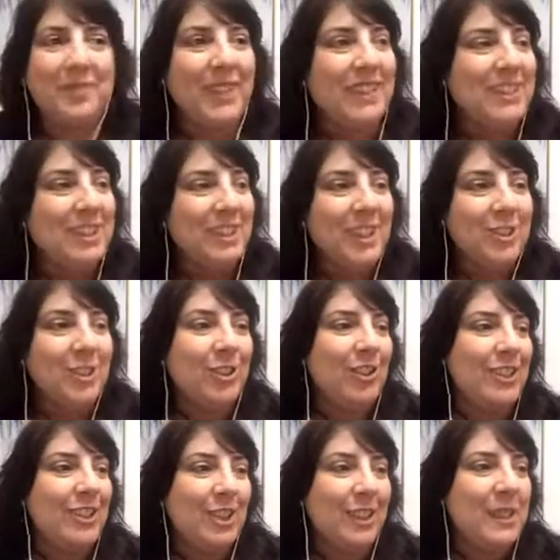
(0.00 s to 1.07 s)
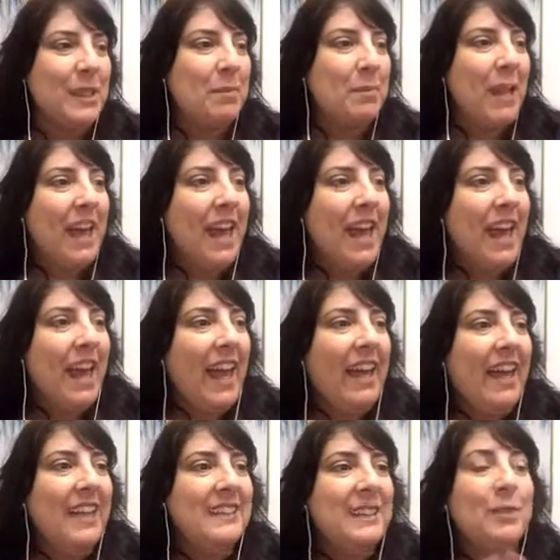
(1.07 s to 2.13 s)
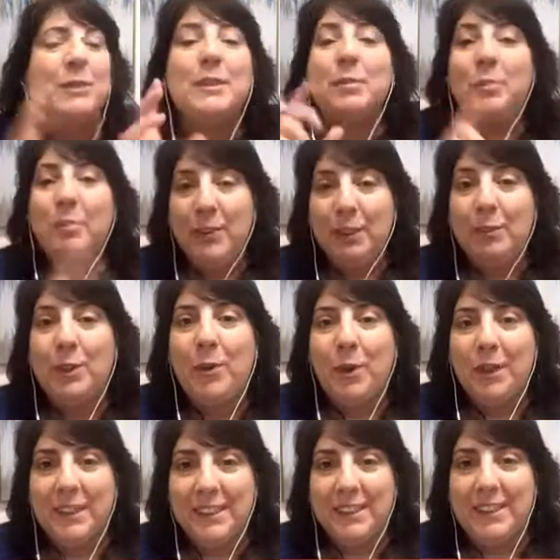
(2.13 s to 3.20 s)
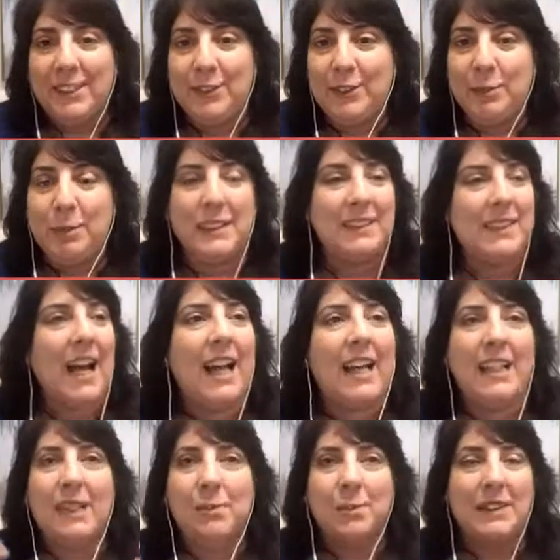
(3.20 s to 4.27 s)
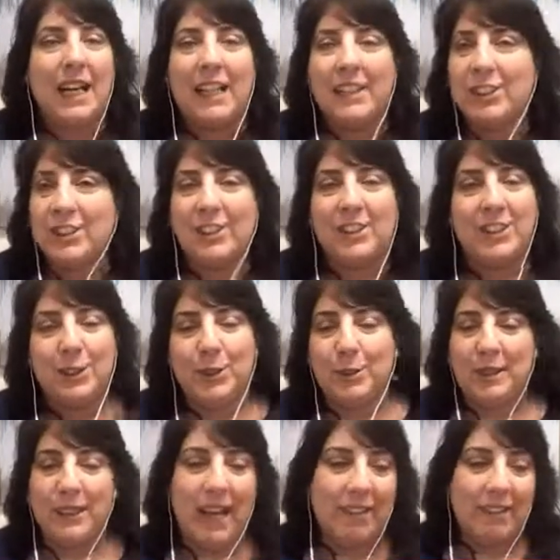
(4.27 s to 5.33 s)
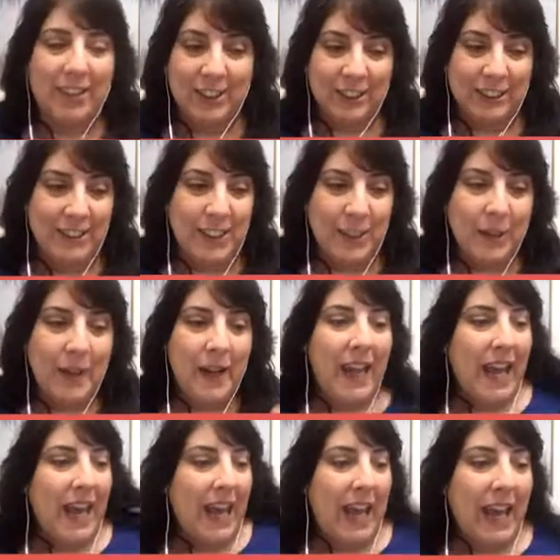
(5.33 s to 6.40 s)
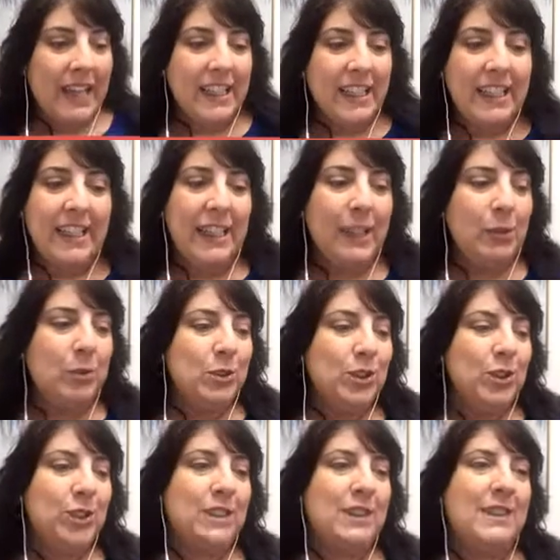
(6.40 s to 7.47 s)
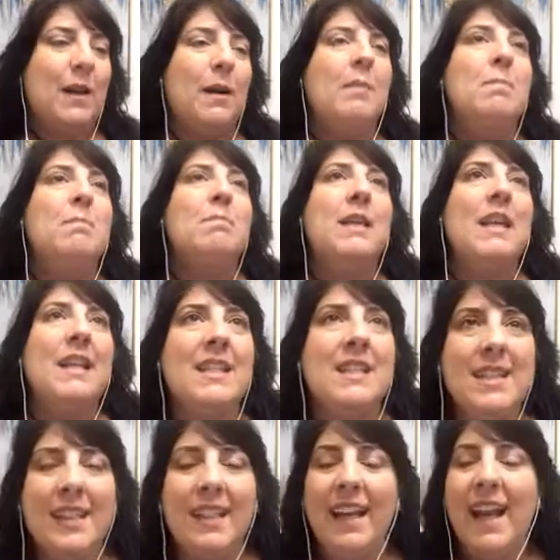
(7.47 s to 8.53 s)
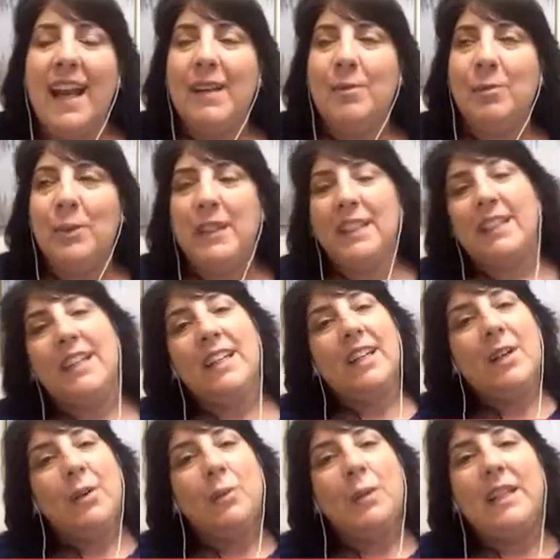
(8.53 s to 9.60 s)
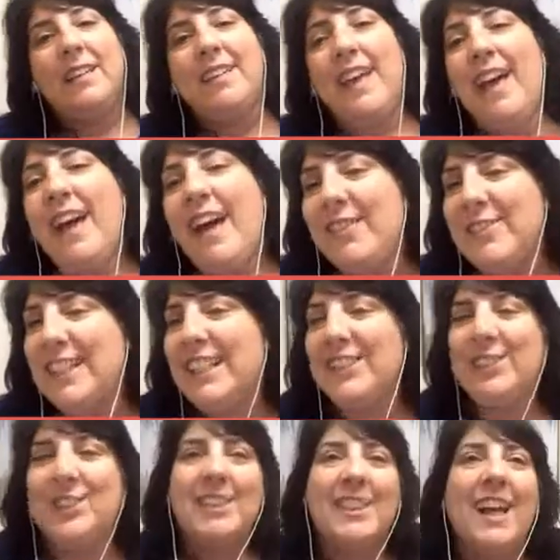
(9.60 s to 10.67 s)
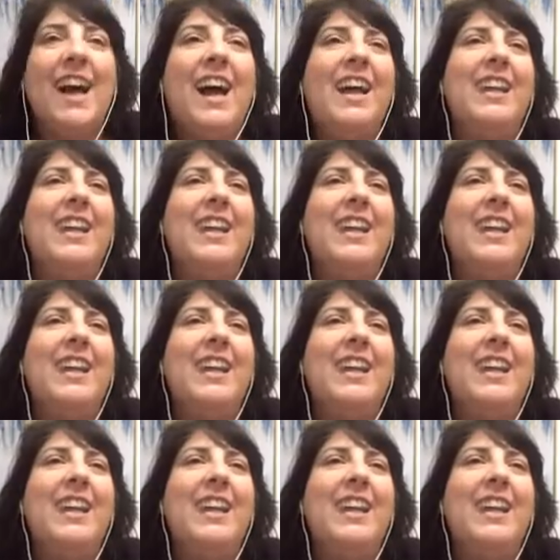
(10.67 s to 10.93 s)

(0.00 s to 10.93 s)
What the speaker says: Such a crush on him. And it was a pre-recorded interview because I just couldn't do it live. I just knew. And he was just amazing, and we laughed, and I